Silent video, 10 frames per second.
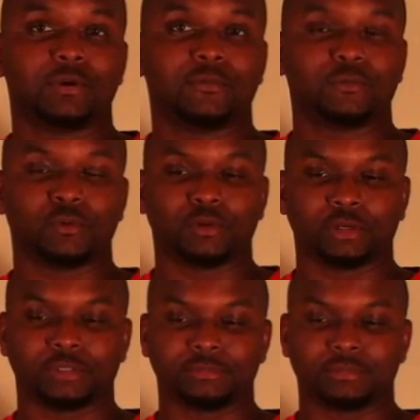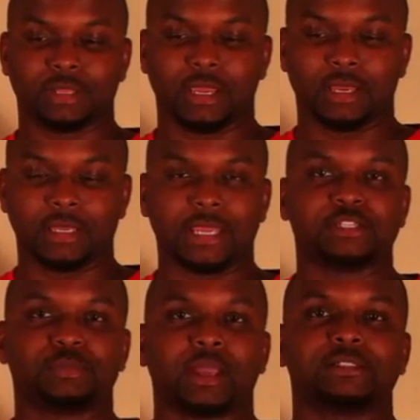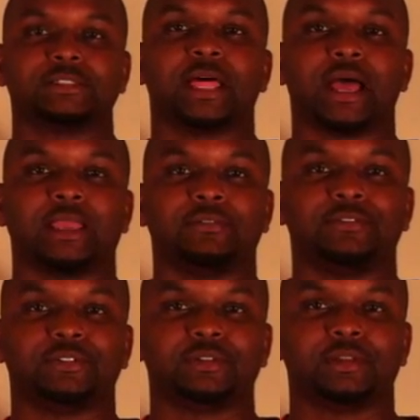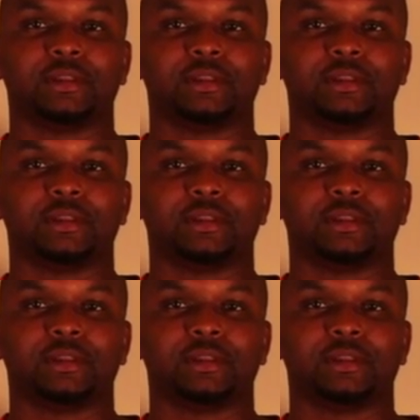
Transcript: for Xbox Live's